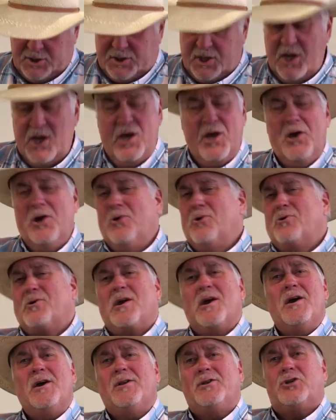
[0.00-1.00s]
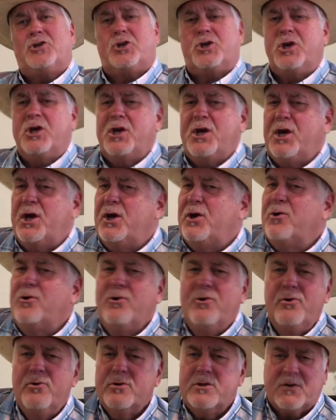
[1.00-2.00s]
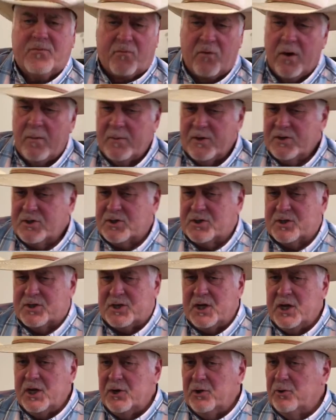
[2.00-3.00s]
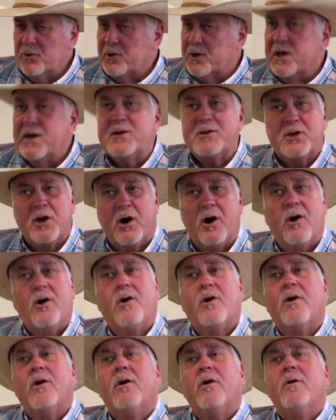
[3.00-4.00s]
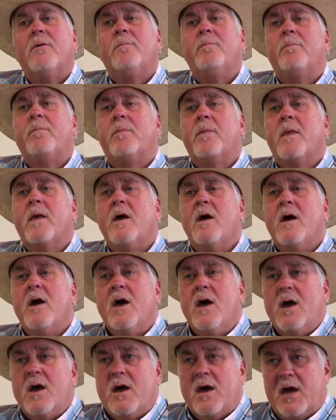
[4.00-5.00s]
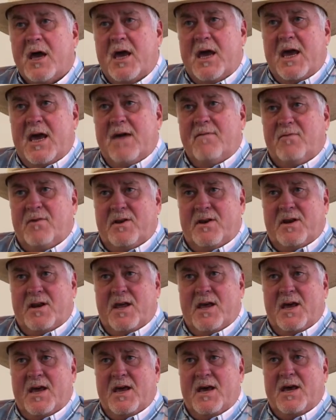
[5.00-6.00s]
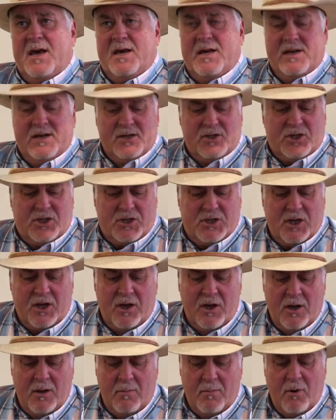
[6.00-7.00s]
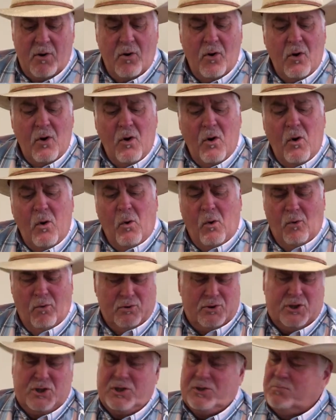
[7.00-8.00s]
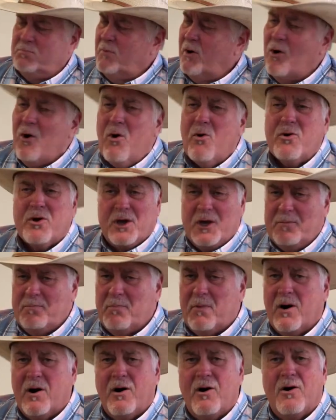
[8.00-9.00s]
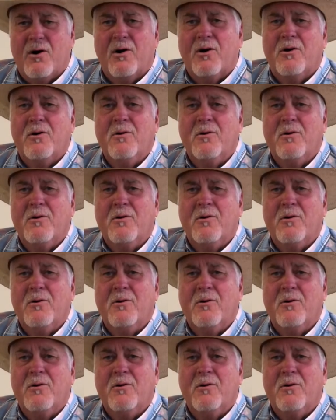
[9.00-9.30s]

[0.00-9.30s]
Still get chills from a steel guitar, even in some old smoky bar.